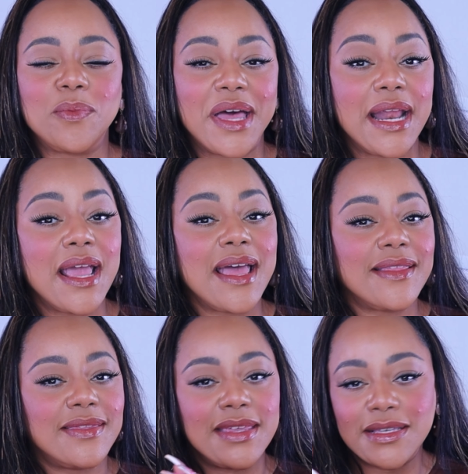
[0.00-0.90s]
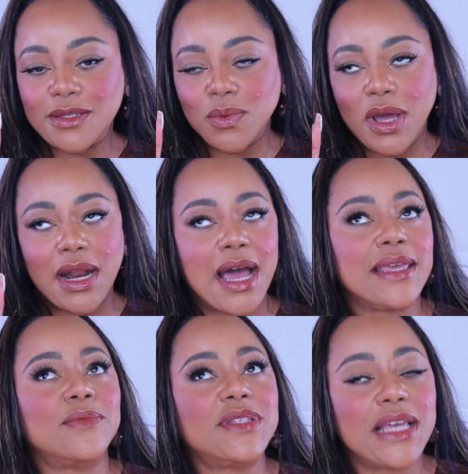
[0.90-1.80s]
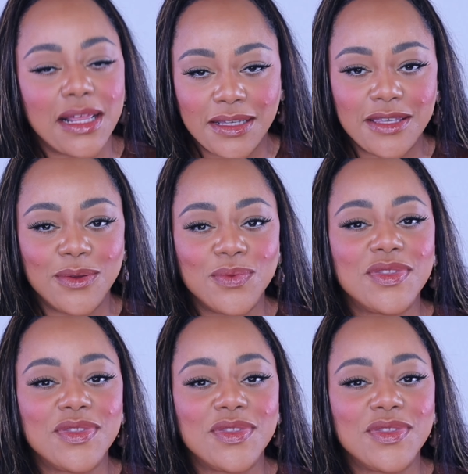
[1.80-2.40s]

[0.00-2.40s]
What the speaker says: But this one, I am telling you,